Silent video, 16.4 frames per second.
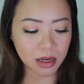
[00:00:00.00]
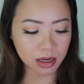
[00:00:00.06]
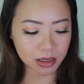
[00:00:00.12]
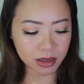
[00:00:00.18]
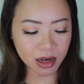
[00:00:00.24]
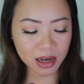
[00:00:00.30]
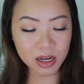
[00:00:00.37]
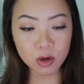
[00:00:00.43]

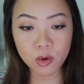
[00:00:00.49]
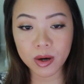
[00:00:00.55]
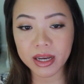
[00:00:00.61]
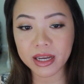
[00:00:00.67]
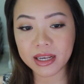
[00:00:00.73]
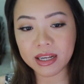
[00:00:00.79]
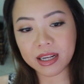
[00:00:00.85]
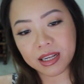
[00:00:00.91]
not
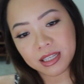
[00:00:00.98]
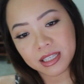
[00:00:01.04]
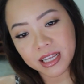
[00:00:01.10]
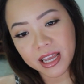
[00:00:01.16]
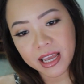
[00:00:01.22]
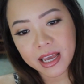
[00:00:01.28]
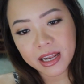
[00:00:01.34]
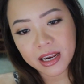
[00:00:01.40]
quite
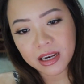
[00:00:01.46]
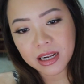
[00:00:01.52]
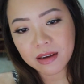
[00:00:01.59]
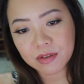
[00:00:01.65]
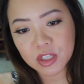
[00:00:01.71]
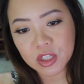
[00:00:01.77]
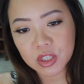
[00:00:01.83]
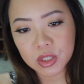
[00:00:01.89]
tan
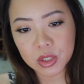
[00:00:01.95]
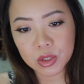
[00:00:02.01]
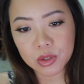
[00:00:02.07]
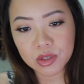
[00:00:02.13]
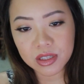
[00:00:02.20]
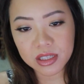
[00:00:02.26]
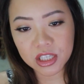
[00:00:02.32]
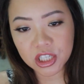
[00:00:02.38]
enough to
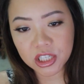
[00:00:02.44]
use this